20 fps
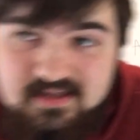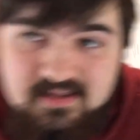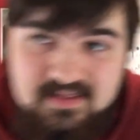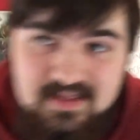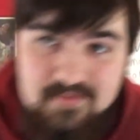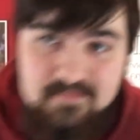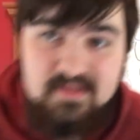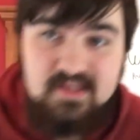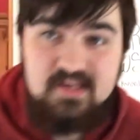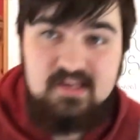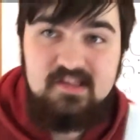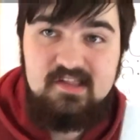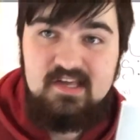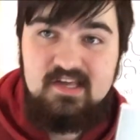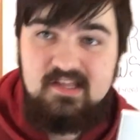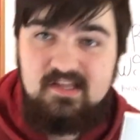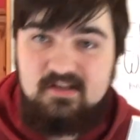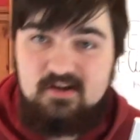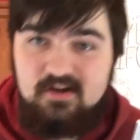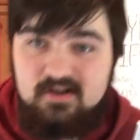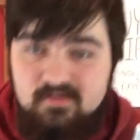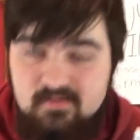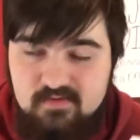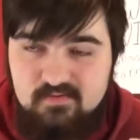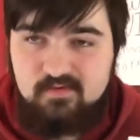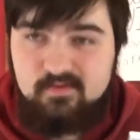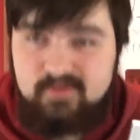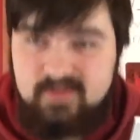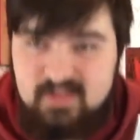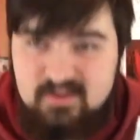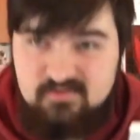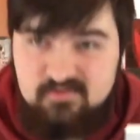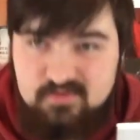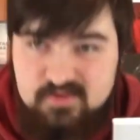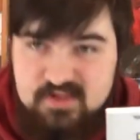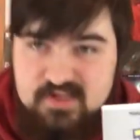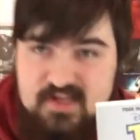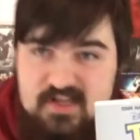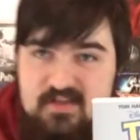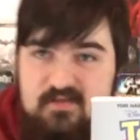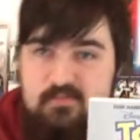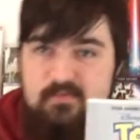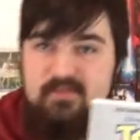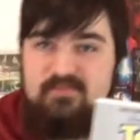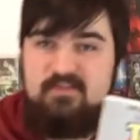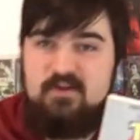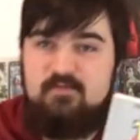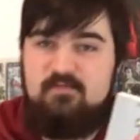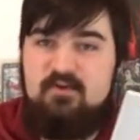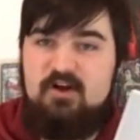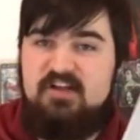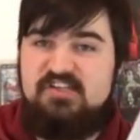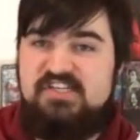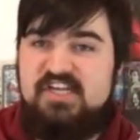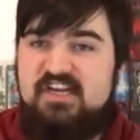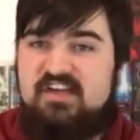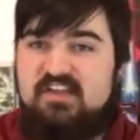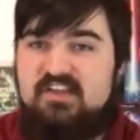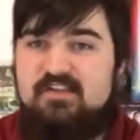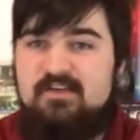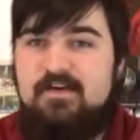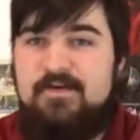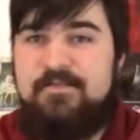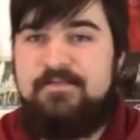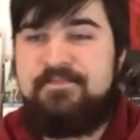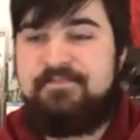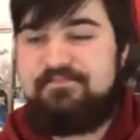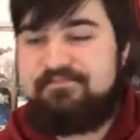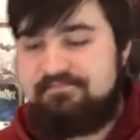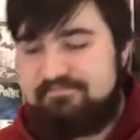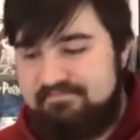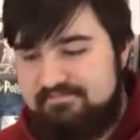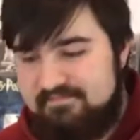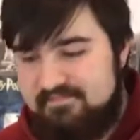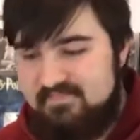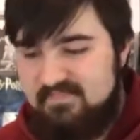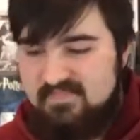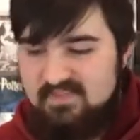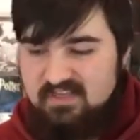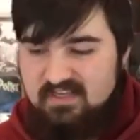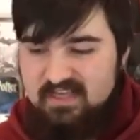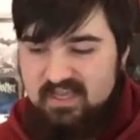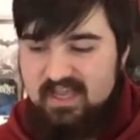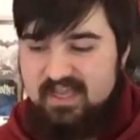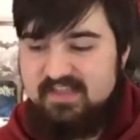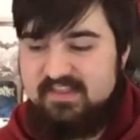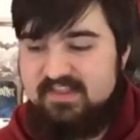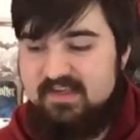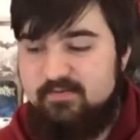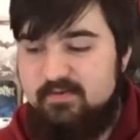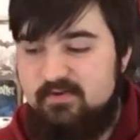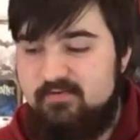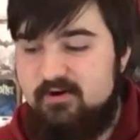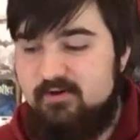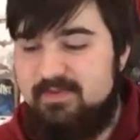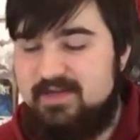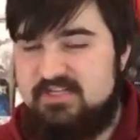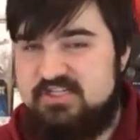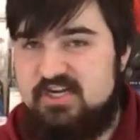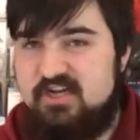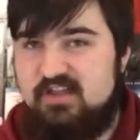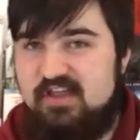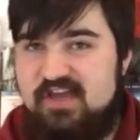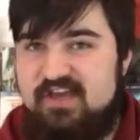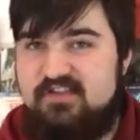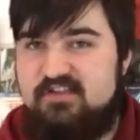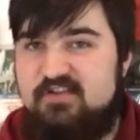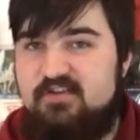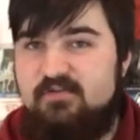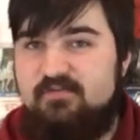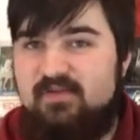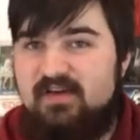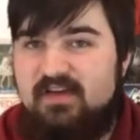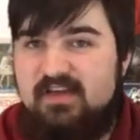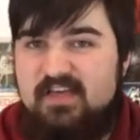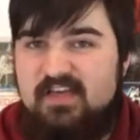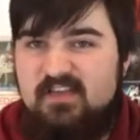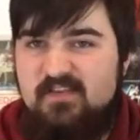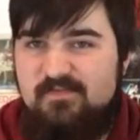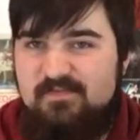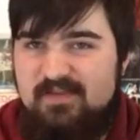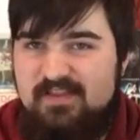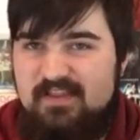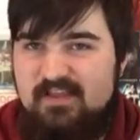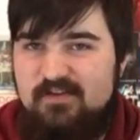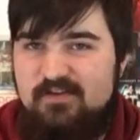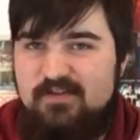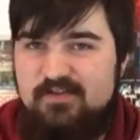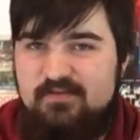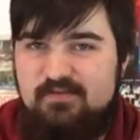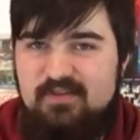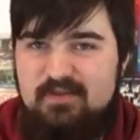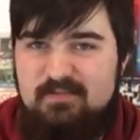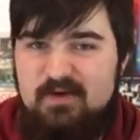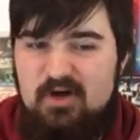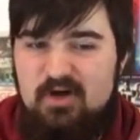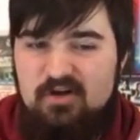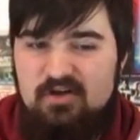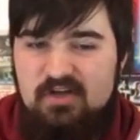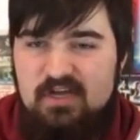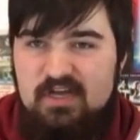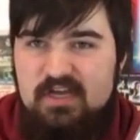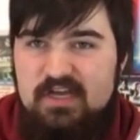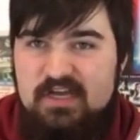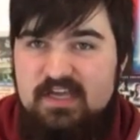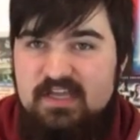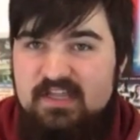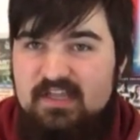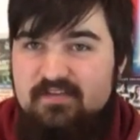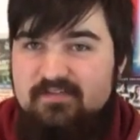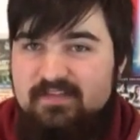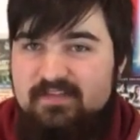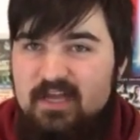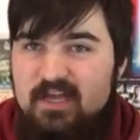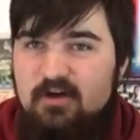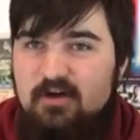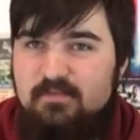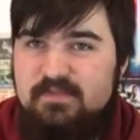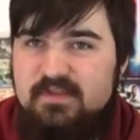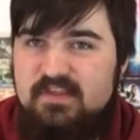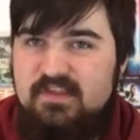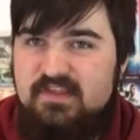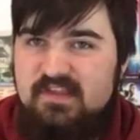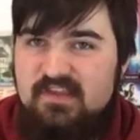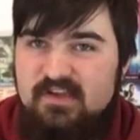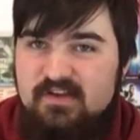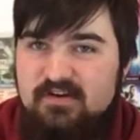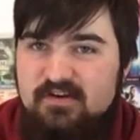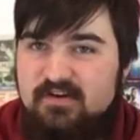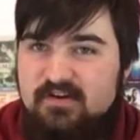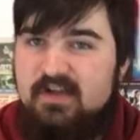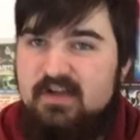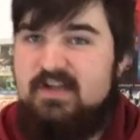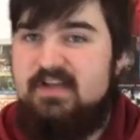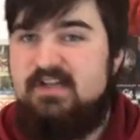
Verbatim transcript: them succeed and all. He was really interested with their projects. And say what you will about John Lasseter, but he's been here through them all. He's even helped steer